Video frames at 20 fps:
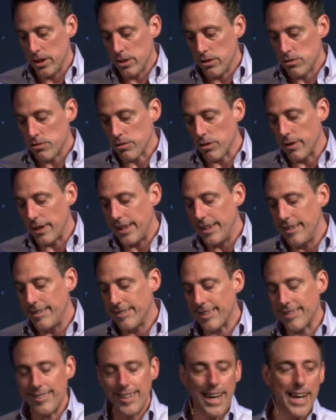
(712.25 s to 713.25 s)
So he's
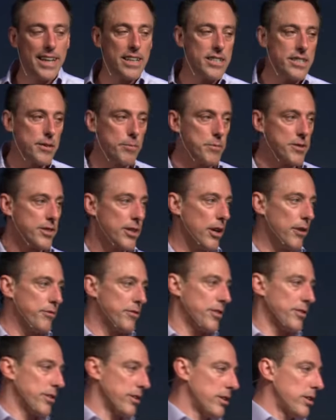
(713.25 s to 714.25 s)
attached himself
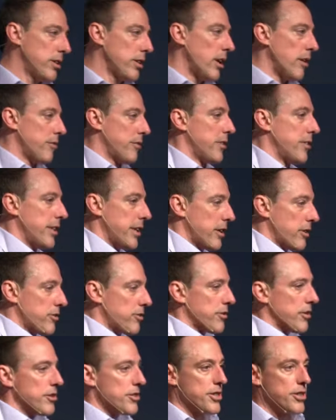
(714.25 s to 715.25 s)
to the governor there,
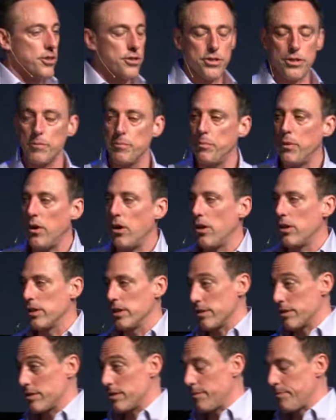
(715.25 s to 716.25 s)
Sergius
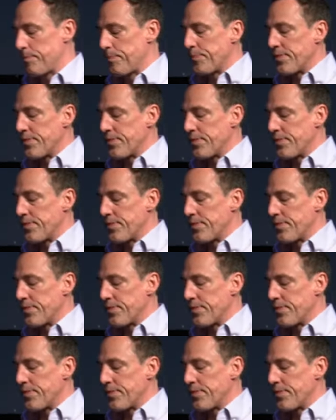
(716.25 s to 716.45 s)
Paulus.